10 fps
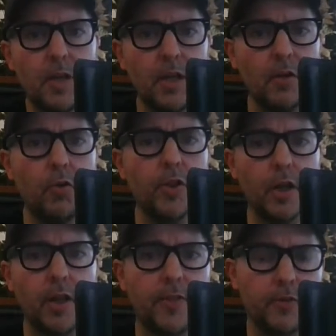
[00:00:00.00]
and all the
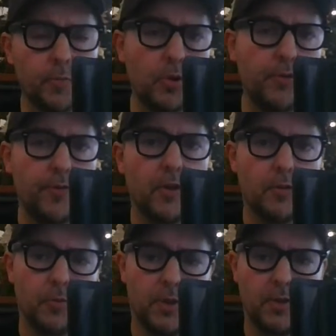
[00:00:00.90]
and the smaller
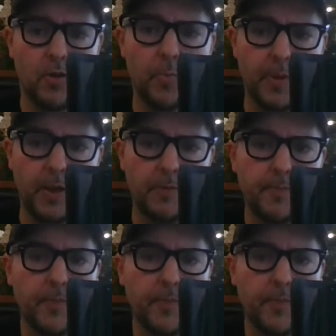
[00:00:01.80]
funds will now copy.